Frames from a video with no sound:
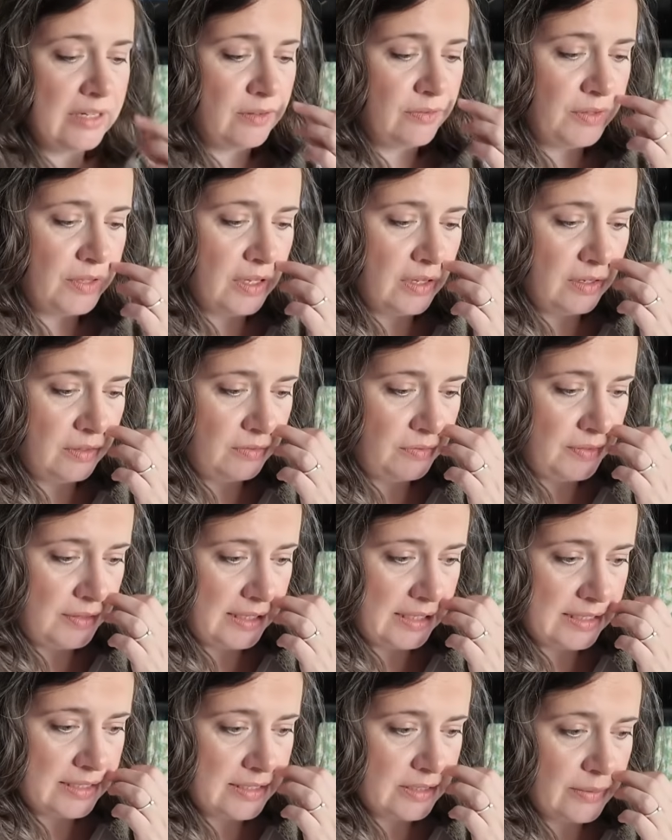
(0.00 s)
of yarn for
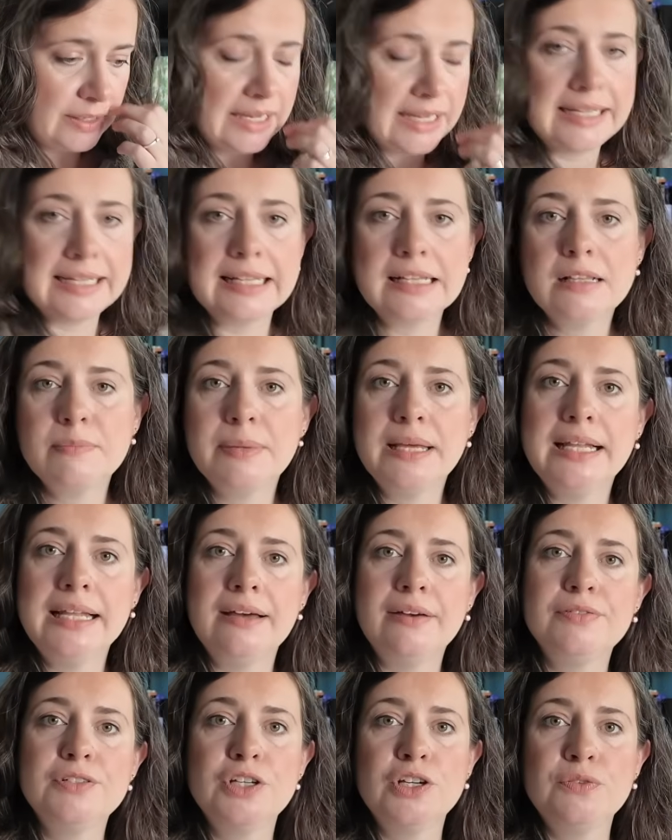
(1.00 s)
this, so I had a little bit
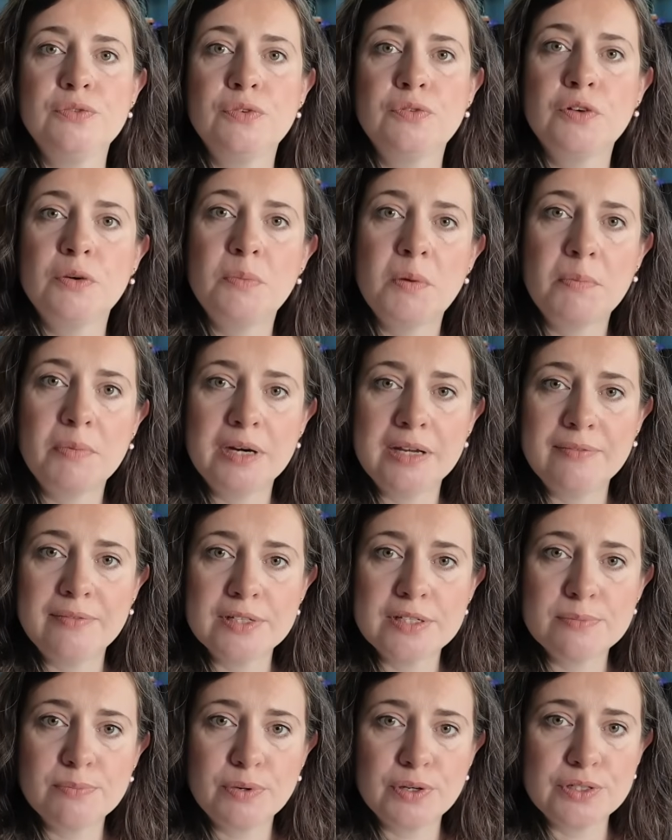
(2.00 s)
left over from a
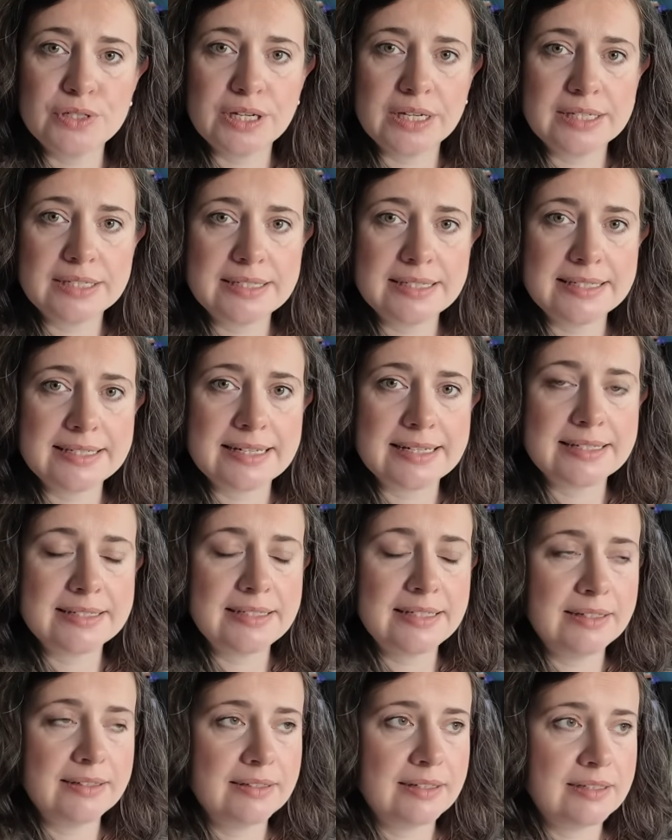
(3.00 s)
previous project, a test
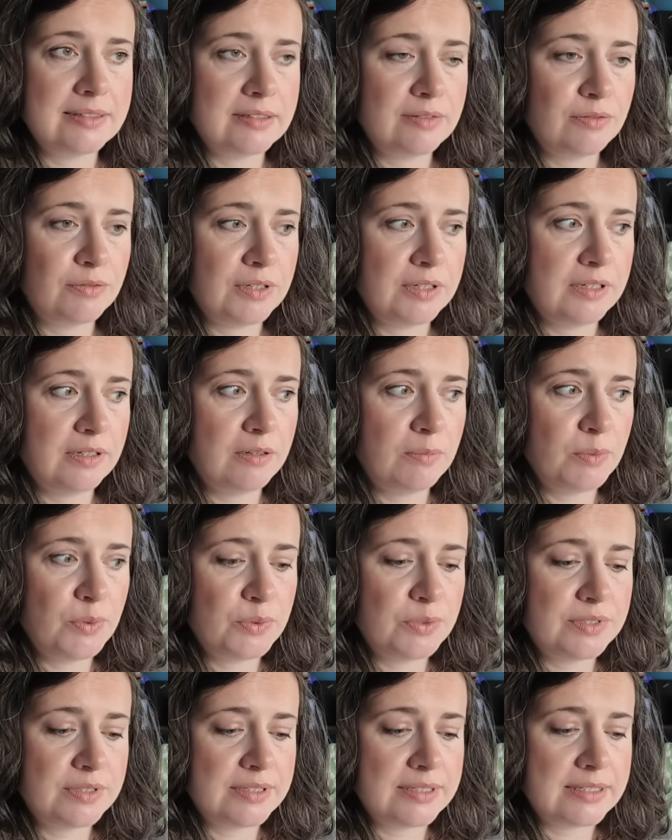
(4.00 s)
knit that I did for Eleanor
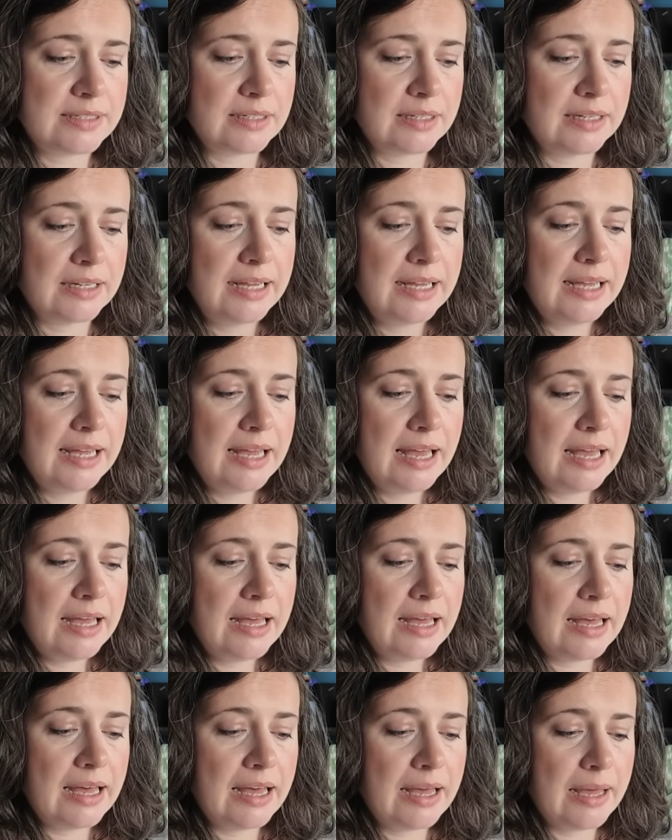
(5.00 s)
Mortensen,
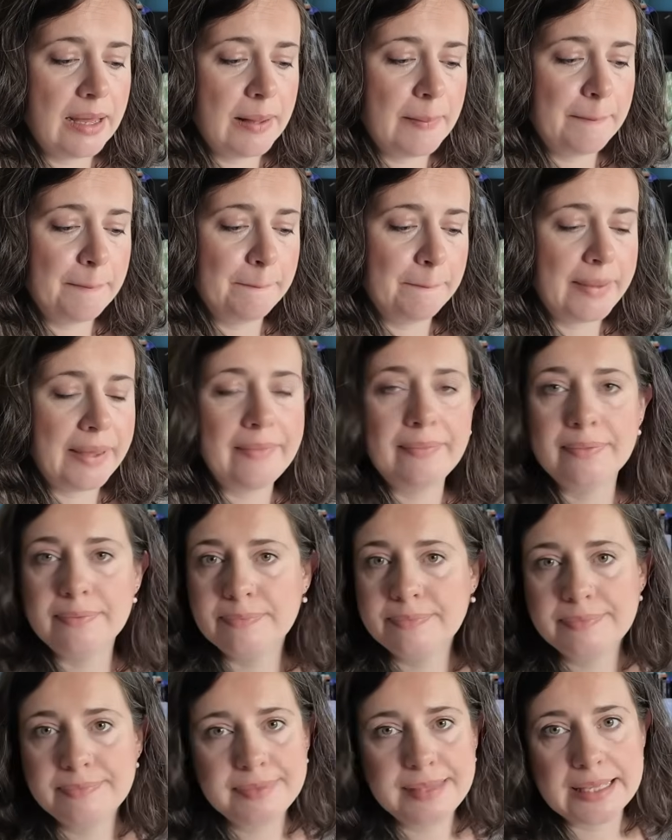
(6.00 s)
and
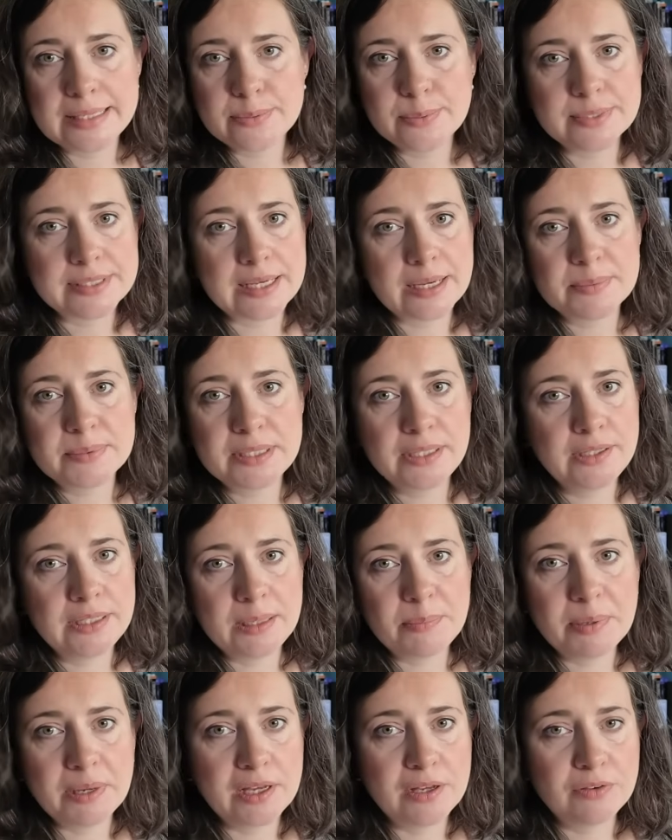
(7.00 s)
this was
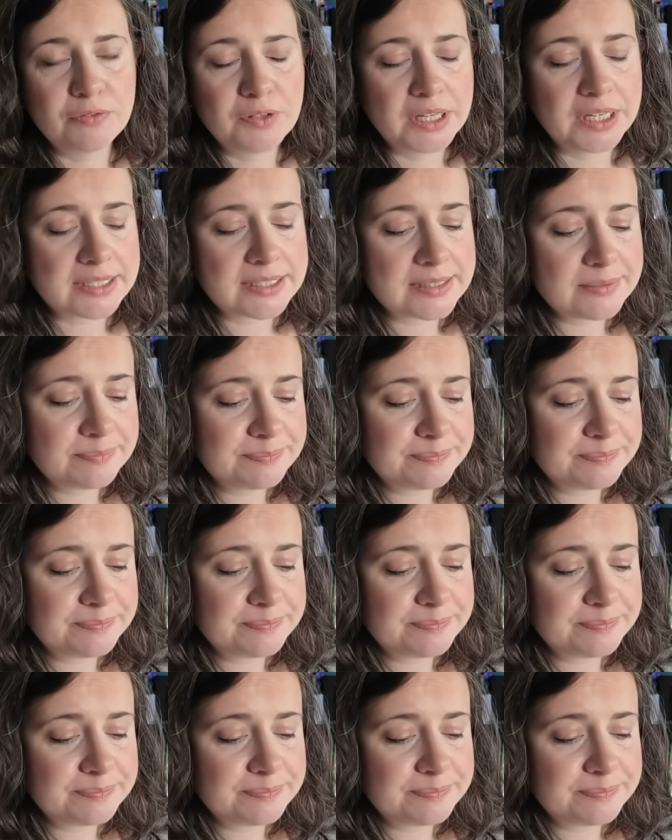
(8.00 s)
absolutely perfect.